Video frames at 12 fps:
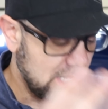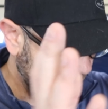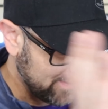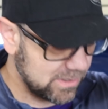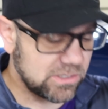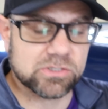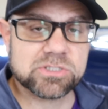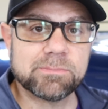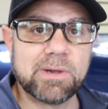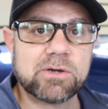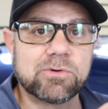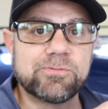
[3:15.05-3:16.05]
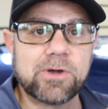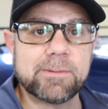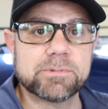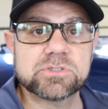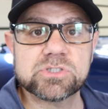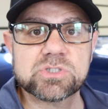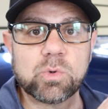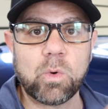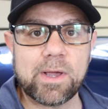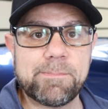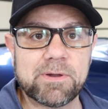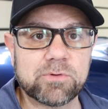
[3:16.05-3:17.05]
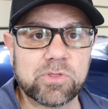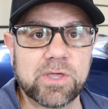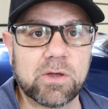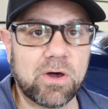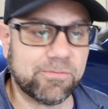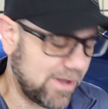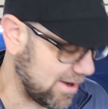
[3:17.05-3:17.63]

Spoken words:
I'm gonna use the microfiber just to wipe everything off